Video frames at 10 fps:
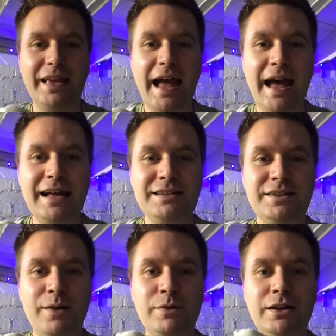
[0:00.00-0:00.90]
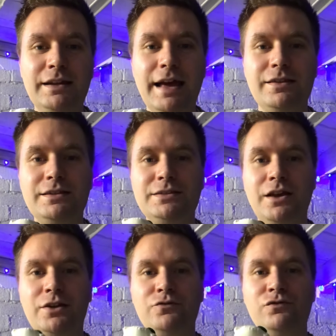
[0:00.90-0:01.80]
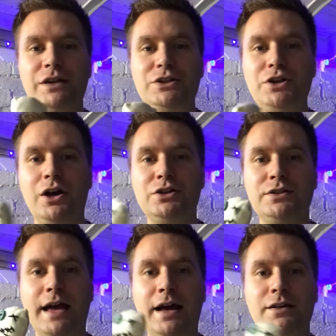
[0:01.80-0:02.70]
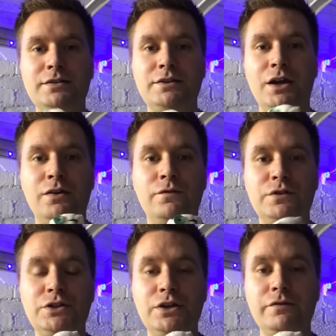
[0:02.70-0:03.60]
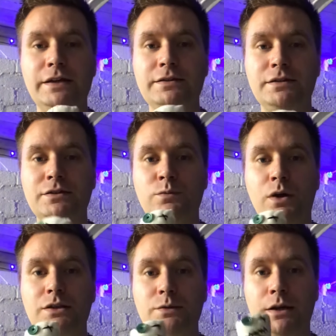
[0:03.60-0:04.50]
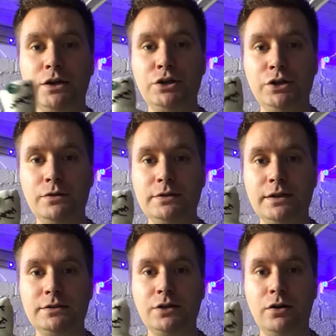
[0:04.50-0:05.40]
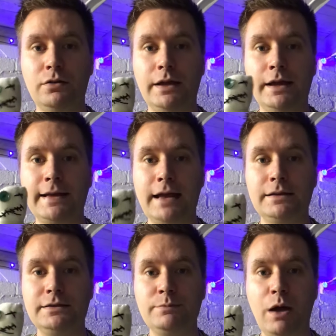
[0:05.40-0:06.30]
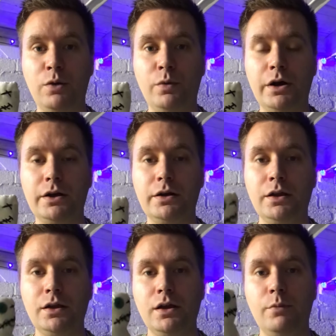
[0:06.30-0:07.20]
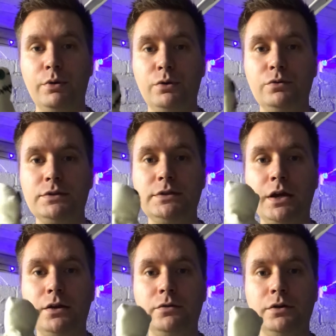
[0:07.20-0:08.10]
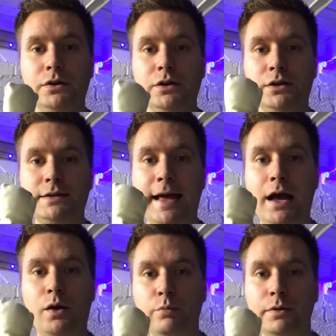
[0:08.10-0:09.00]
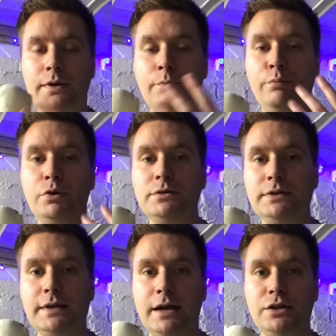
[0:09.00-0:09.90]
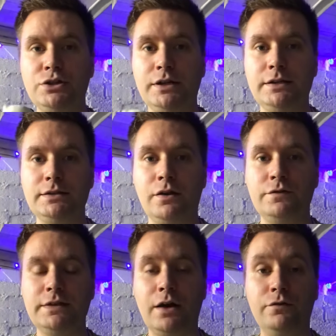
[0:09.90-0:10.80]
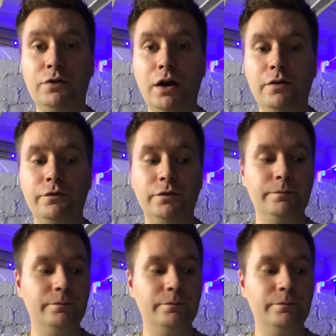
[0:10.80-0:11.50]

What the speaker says: I'm going to let the sun recharge that, so for two reasons. One, so I can use this doll again in spell work, but also to help boost the energies of self-love.